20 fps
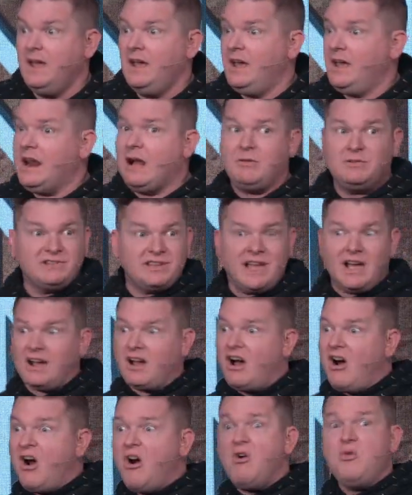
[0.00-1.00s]
And I was like,
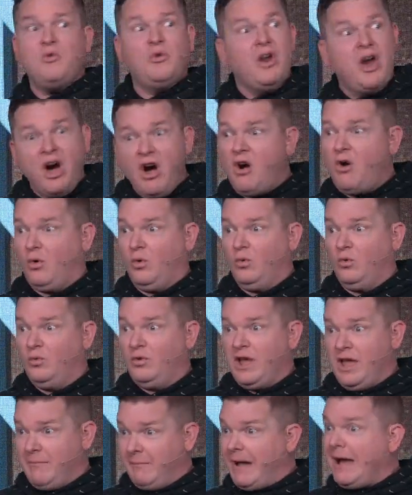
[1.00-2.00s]
oh
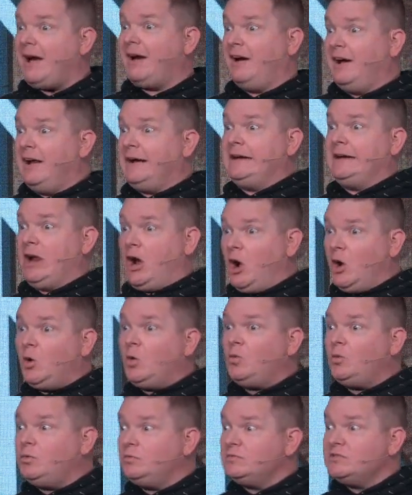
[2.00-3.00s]
no, am I
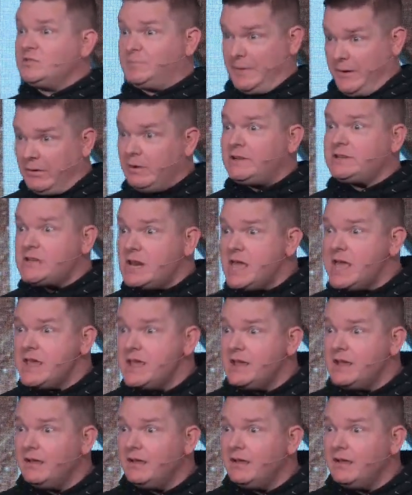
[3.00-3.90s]
unknown spiritually?